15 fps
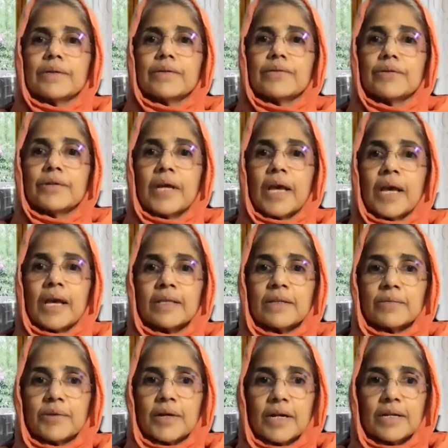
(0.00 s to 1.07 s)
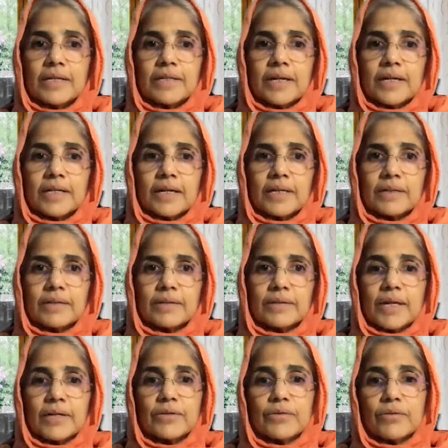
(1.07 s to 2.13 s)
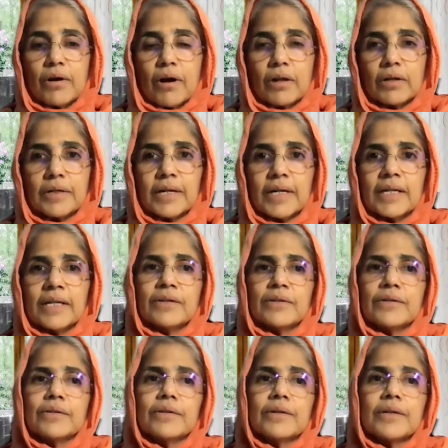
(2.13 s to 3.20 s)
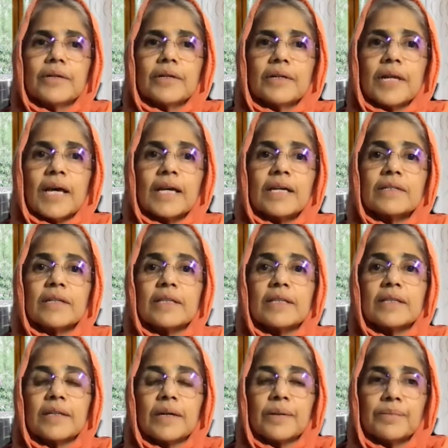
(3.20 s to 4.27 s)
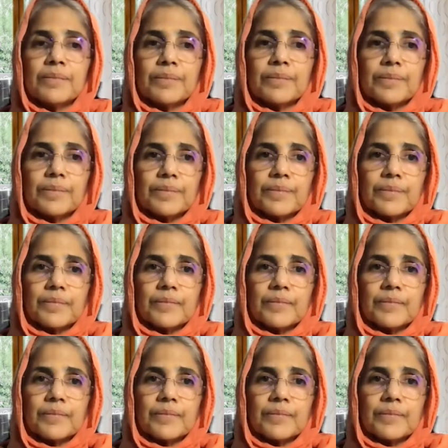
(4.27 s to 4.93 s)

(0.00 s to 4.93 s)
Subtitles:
that you already know, like Satyam.